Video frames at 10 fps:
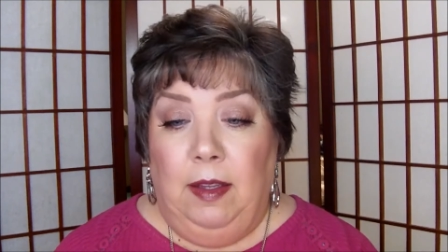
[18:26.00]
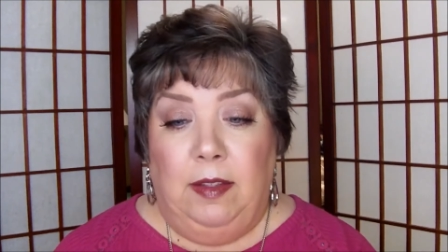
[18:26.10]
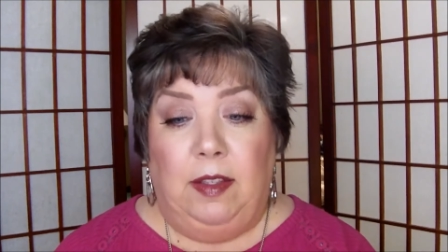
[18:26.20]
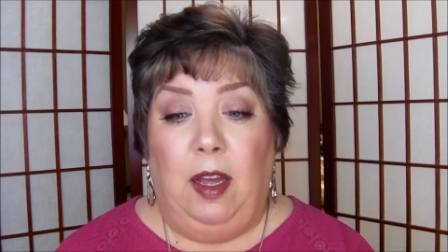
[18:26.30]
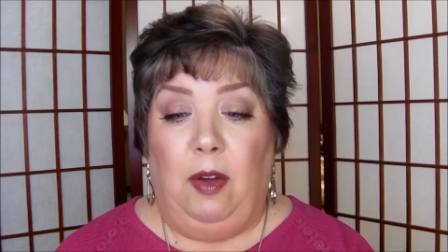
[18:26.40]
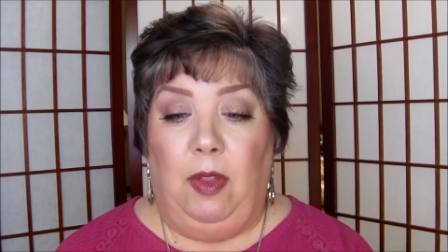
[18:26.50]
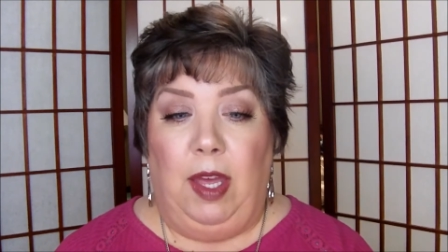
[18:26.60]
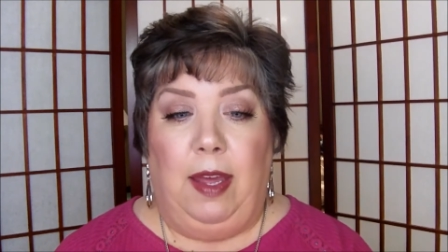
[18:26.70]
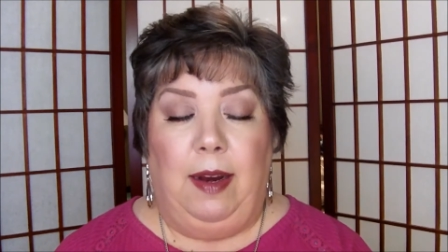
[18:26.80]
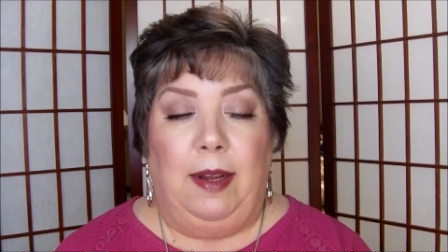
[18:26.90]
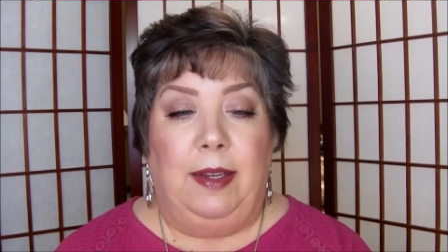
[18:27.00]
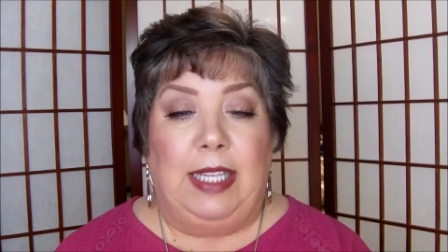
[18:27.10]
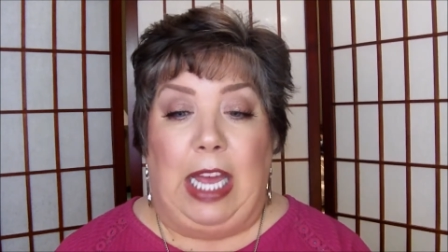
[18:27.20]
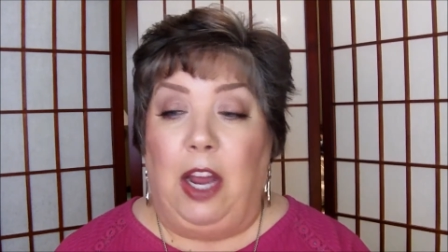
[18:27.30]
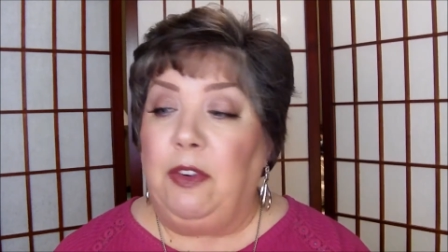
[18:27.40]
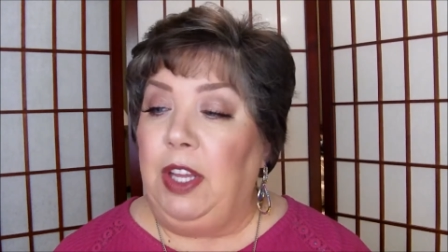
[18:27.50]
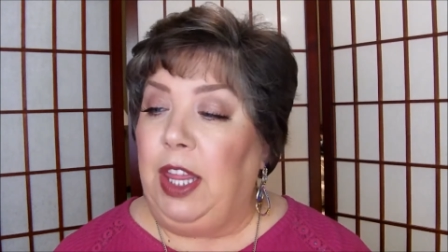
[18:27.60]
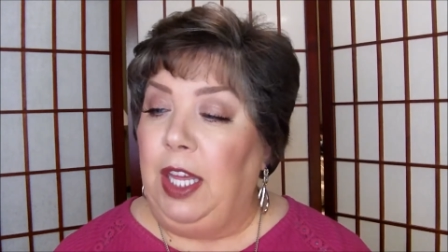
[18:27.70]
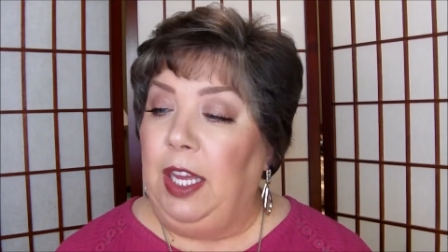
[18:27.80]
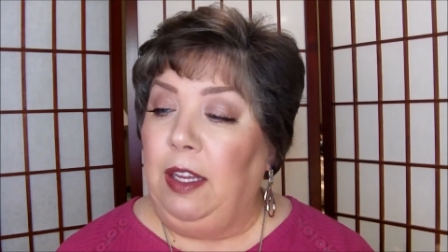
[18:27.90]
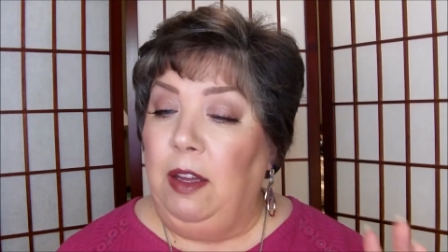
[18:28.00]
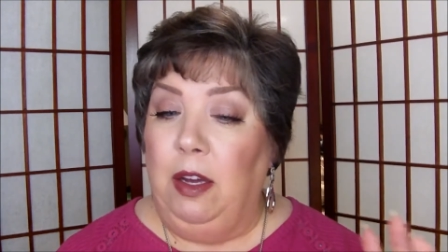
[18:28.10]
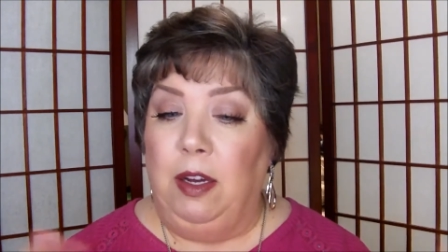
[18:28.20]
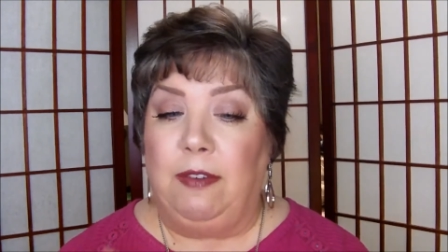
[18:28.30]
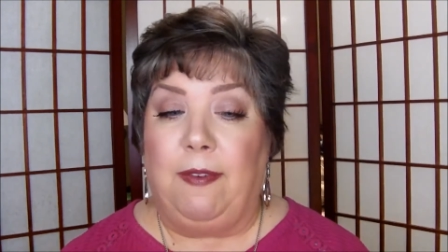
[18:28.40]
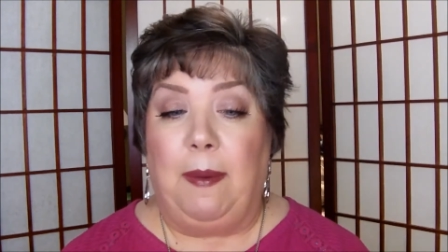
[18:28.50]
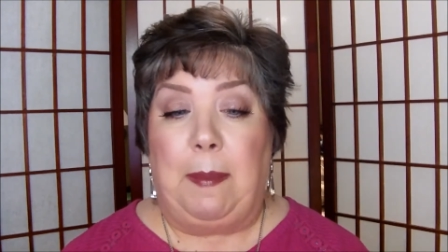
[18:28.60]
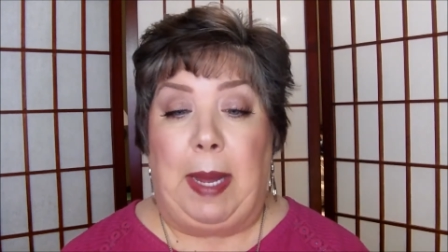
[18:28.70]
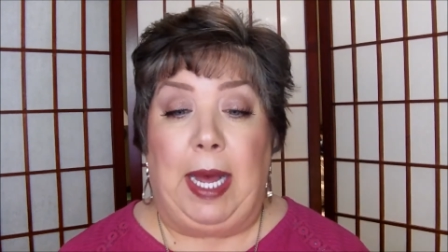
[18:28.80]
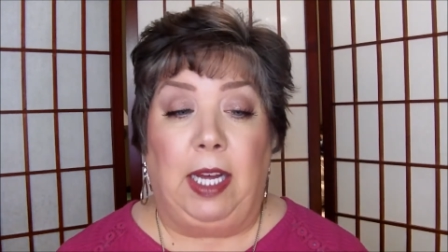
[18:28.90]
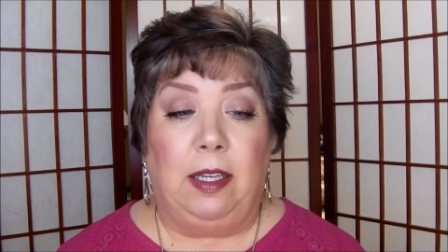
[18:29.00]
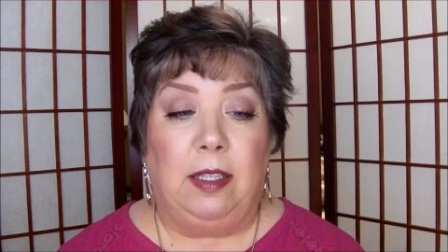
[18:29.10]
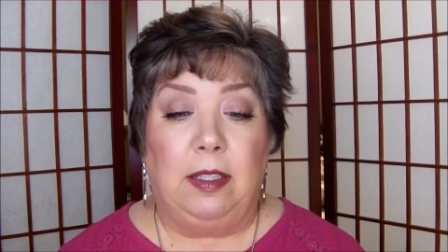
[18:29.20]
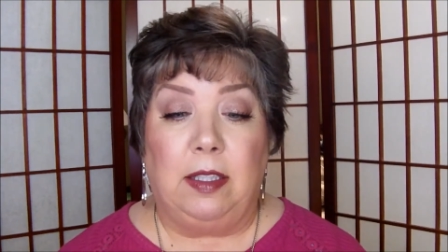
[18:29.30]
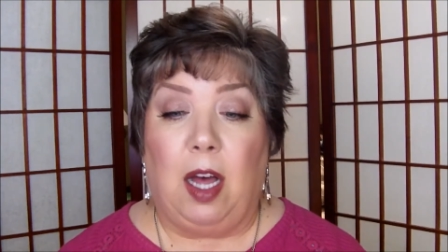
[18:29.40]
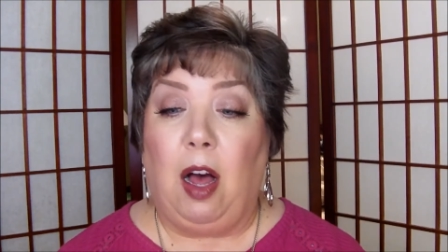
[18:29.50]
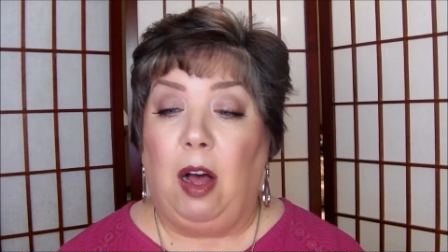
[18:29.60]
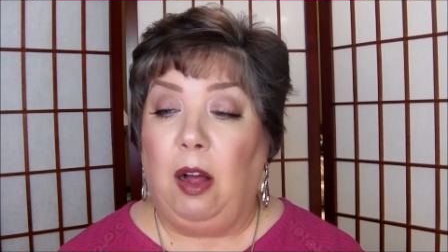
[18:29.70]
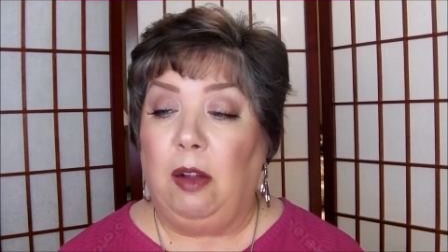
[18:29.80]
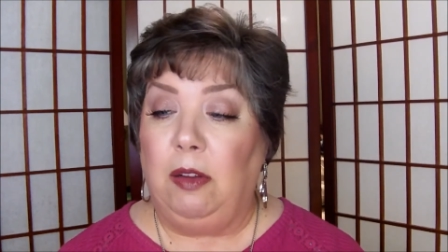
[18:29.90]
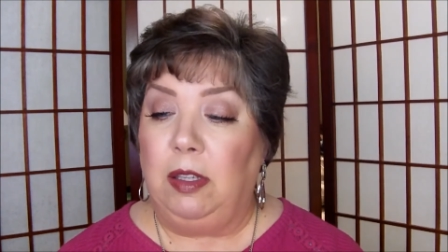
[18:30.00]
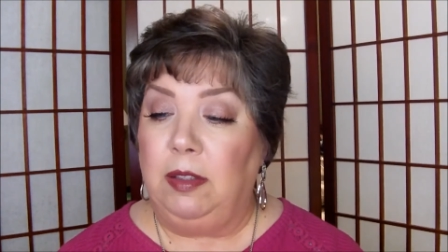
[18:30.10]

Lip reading: So that is everything from my haul.